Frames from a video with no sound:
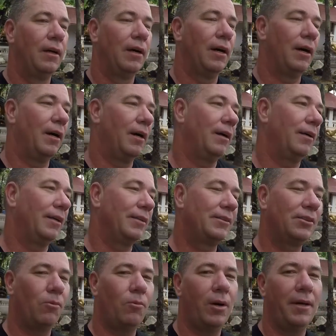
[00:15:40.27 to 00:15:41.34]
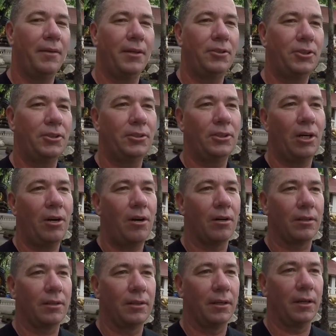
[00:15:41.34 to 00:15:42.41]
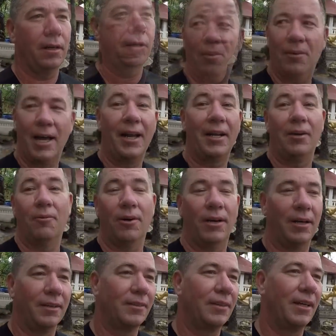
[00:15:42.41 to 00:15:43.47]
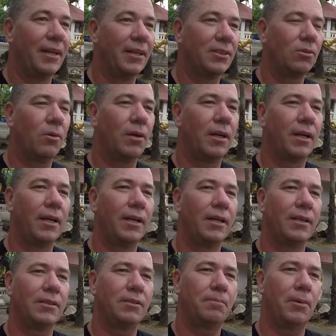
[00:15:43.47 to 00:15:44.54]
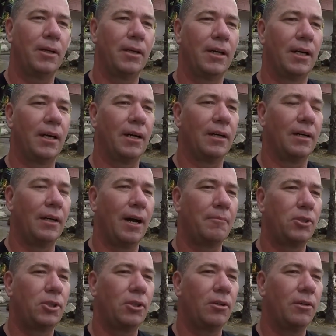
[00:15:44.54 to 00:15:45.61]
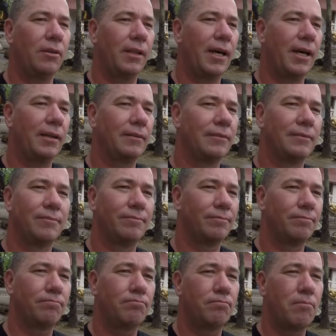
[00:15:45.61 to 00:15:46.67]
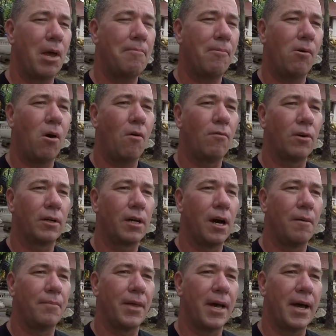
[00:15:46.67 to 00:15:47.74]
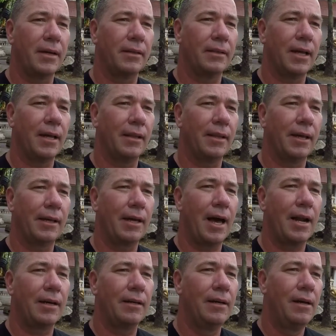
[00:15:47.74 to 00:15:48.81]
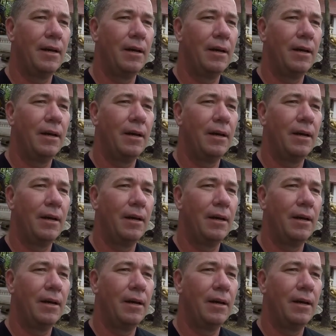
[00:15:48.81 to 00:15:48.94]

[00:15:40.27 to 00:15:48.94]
it's the way that you talk, you know. Anyway, it is what it is, but I'm sure that people overcome that, and they kind of,